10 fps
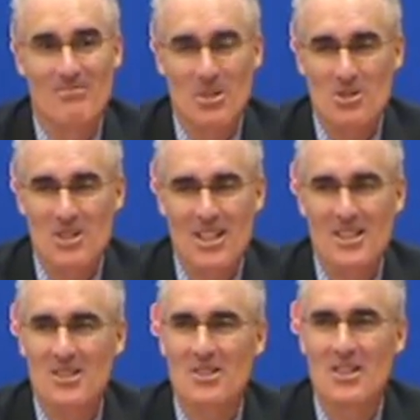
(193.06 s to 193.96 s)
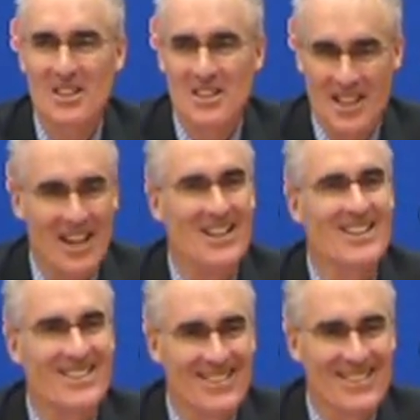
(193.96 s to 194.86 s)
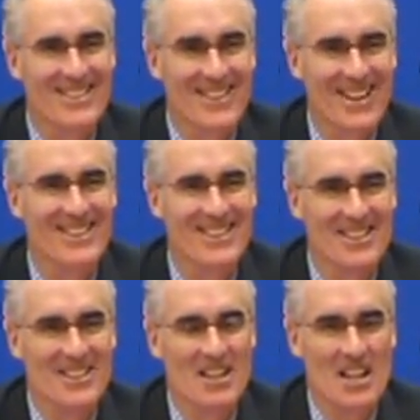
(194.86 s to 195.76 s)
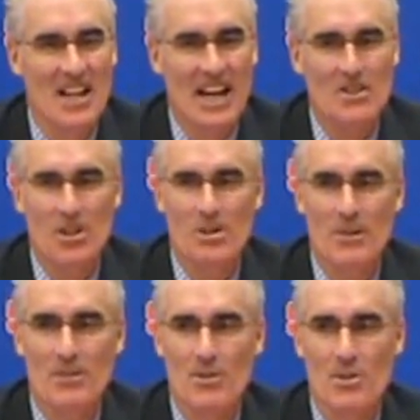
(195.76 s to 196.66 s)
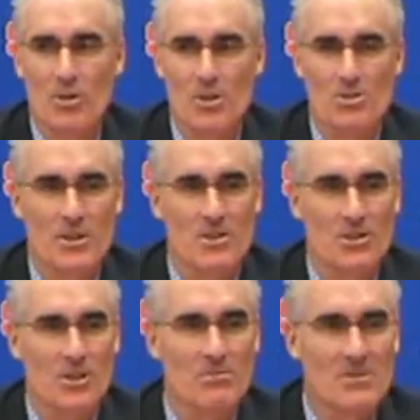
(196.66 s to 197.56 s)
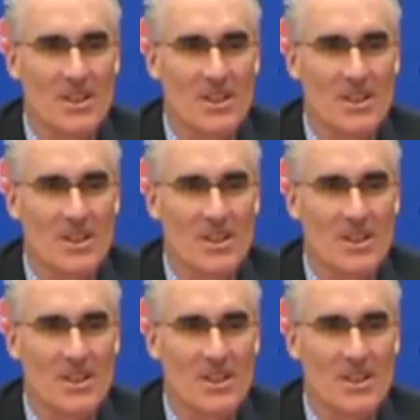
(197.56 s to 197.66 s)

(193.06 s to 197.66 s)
Bruised heel, yeah, yeah. I told him if he was a horse, we'd shoot him.